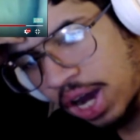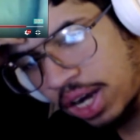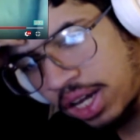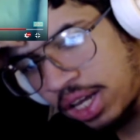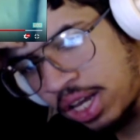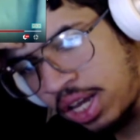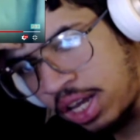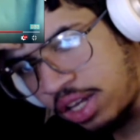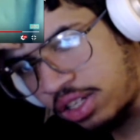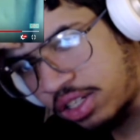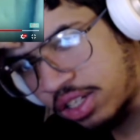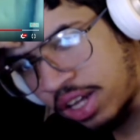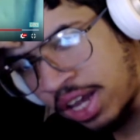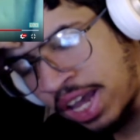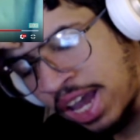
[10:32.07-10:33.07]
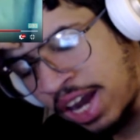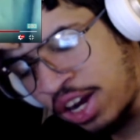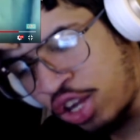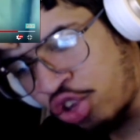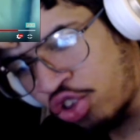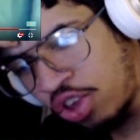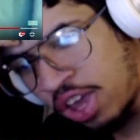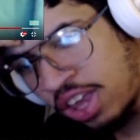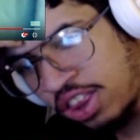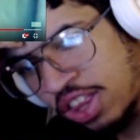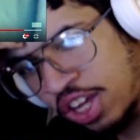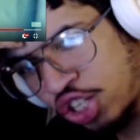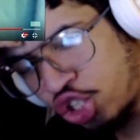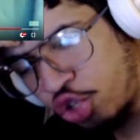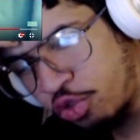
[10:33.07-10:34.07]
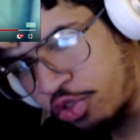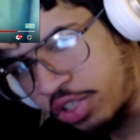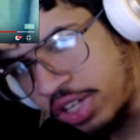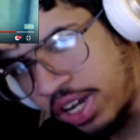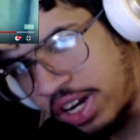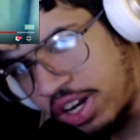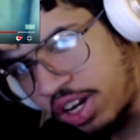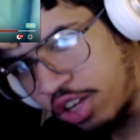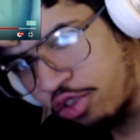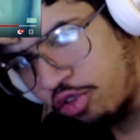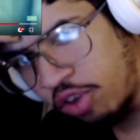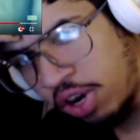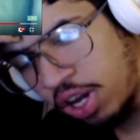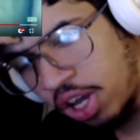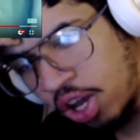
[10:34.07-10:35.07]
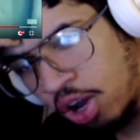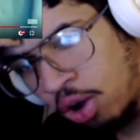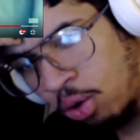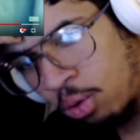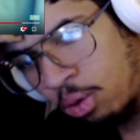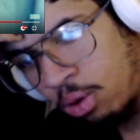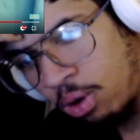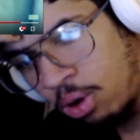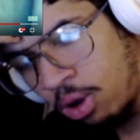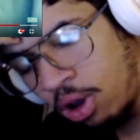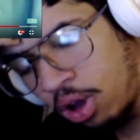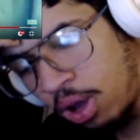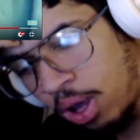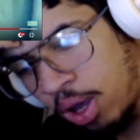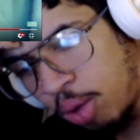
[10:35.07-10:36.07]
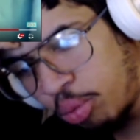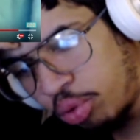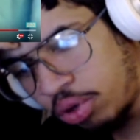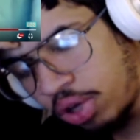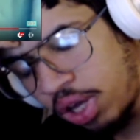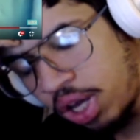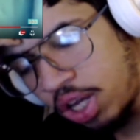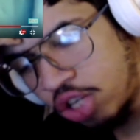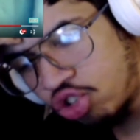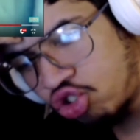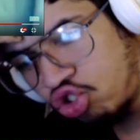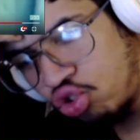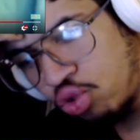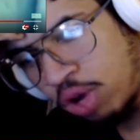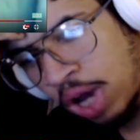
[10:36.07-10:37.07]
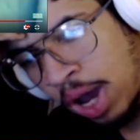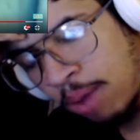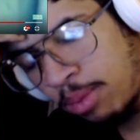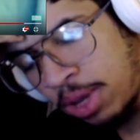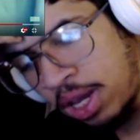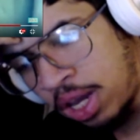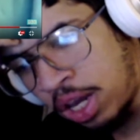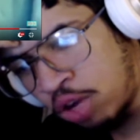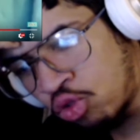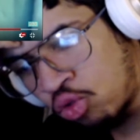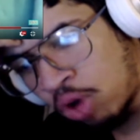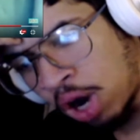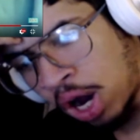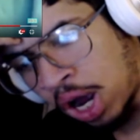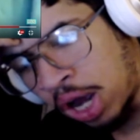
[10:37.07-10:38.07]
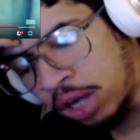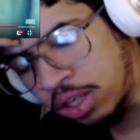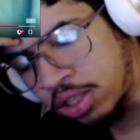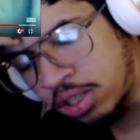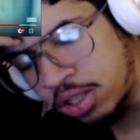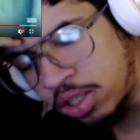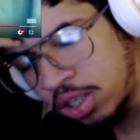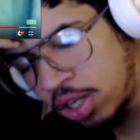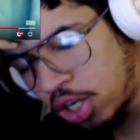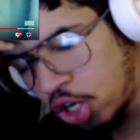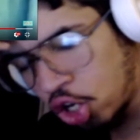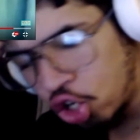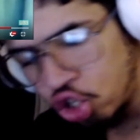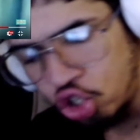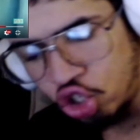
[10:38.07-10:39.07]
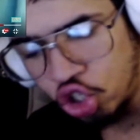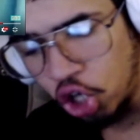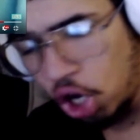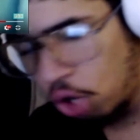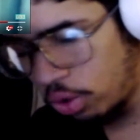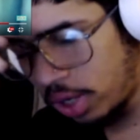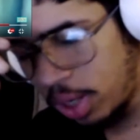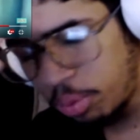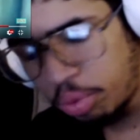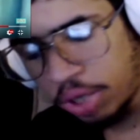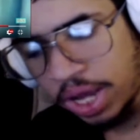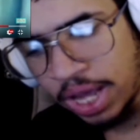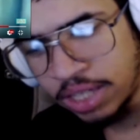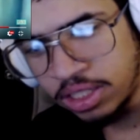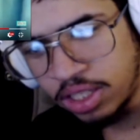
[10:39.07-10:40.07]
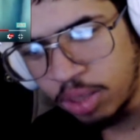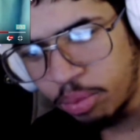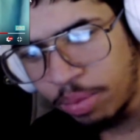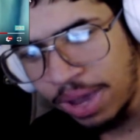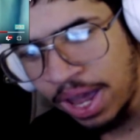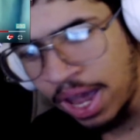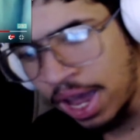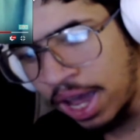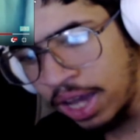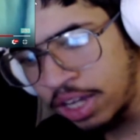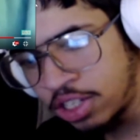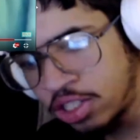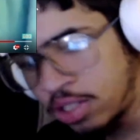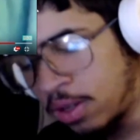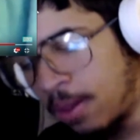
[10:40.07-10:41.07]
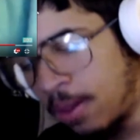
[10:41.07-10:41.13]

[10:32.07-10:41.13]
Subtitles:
eat anything that you've seen in this video. Please do not be eating rocks. Don't eat plastic bags.